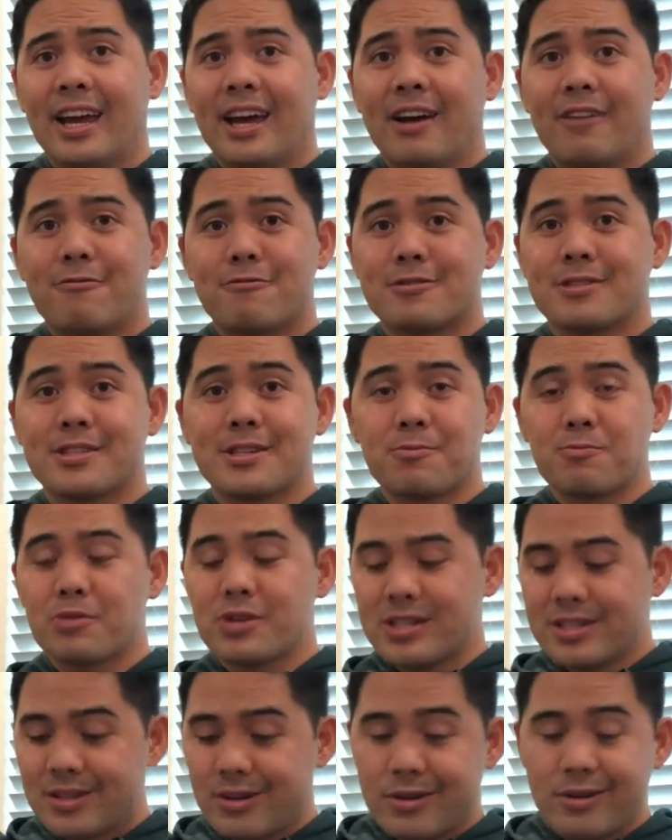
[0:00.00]
for some
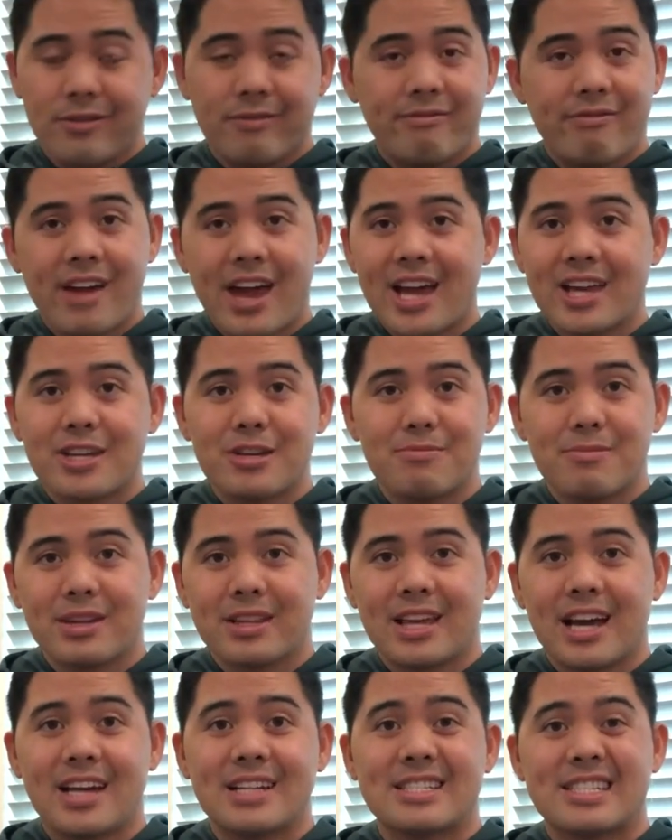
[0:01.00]
reason, vacuuming
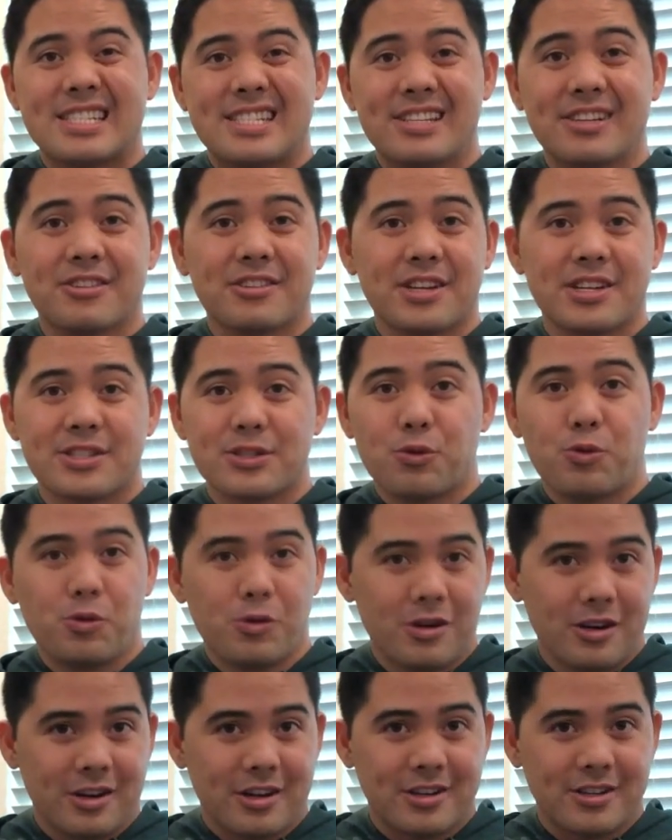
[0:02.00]
that still doesn't work.